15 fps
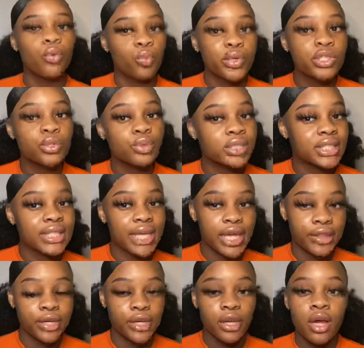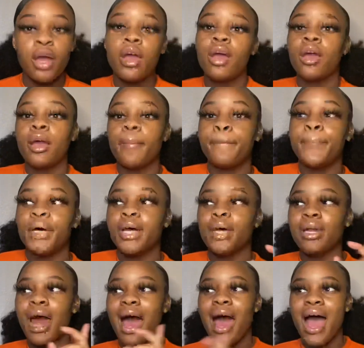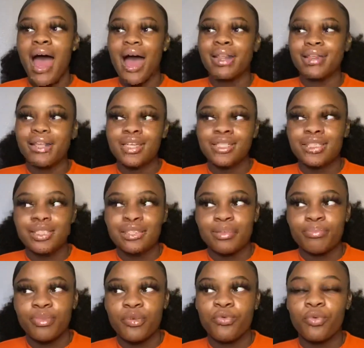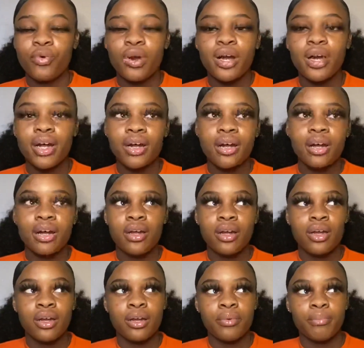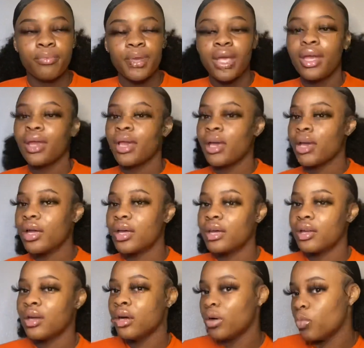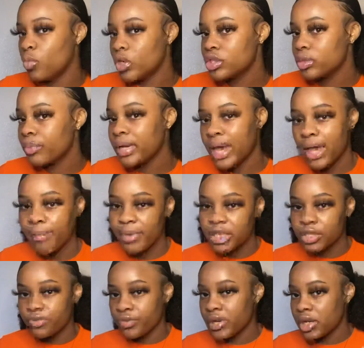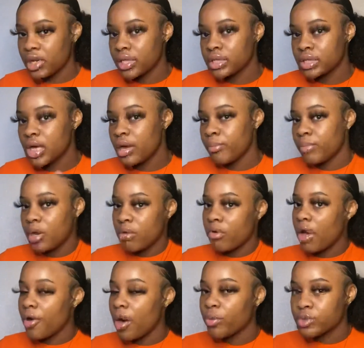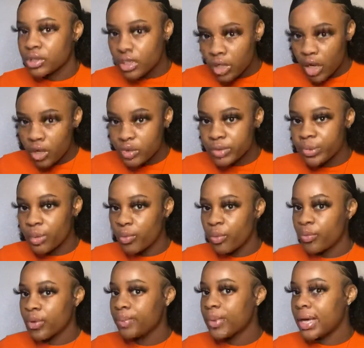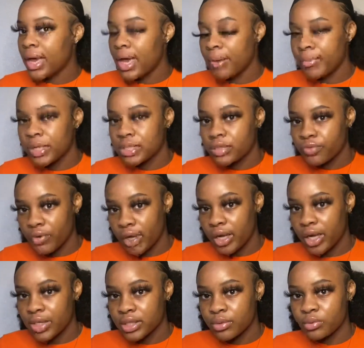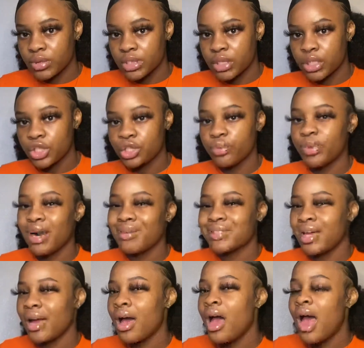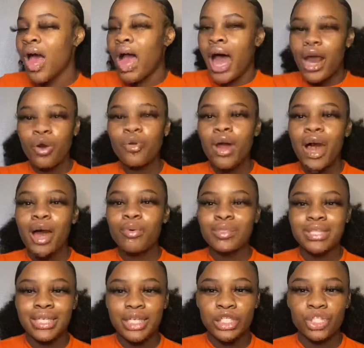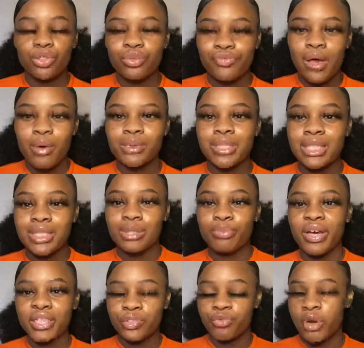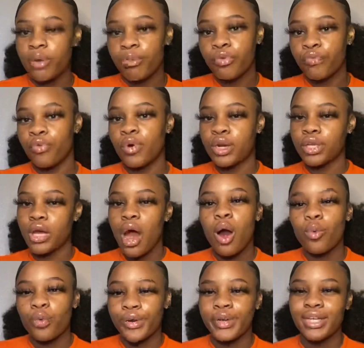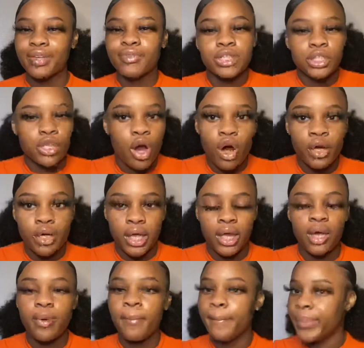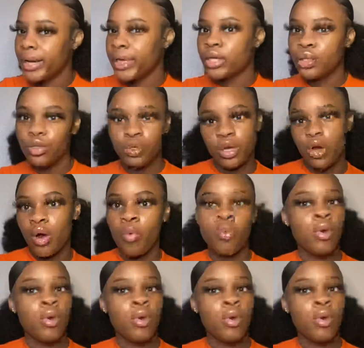Weasel is together. But I think before me and Weasel became best friends, me and Rara was close, but when we became best friends, it was an issue. But I was like, I don't know how it was an issue if I was his best friend before y'all were even talking. But, you know,